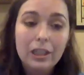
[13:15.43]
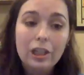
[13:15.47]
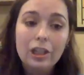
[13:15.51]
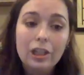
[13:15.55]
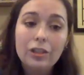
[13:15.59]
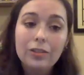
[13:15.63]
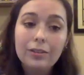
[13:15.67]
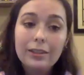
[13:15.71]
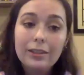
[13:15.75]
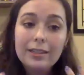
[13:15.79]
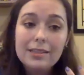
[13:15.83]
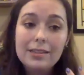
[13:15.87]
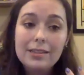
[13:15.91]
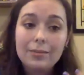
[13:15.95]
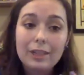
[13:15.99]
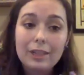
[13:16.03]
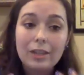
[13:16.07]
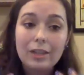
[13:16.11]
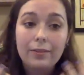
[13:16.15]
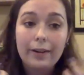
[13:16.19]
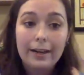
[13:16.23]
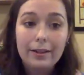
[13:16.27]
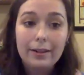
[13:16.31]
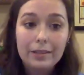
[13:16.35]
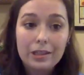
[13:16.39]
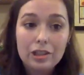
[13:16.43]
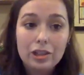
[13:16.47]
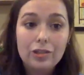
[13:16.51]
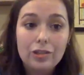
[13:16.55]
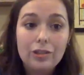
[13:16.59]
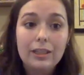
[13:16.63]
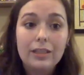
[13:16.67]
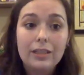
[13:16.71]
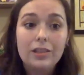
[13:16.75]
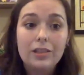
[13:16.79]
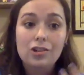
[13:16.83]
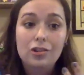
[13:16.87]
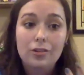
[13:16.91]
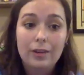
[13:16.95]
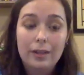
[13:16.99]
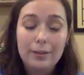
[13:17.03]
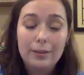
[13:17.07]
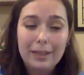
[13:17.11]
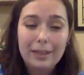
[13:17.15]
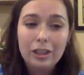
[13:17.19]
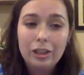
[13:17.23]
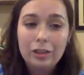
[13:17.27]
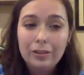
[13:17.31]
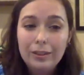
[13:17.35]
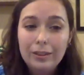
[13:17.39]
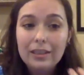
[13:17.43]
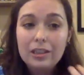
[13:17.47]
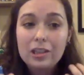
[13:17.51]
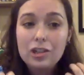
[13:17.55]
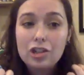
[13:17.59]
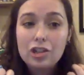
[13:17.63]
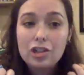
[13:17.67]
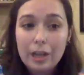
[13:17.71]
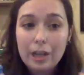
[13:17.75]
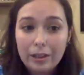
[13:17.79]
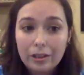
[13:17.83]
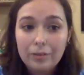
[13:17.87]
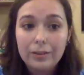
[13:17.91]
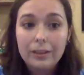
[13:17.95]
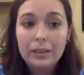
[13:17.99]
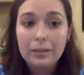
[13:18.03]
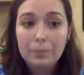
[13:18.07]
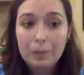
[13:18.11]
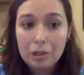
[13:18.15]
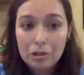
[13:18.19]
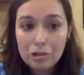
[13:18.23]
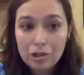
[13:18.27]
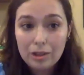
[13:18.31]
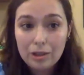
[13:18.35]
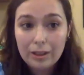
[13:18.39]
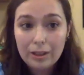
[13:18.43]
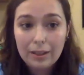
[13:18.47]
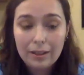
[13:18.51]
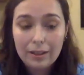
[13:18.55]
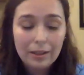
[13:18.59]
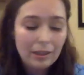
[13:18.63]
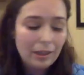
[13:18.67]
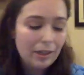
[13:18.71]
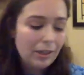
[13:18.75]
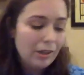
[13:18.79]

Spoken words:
You need something grounded. You need the straight man. You need the genuine emotion there.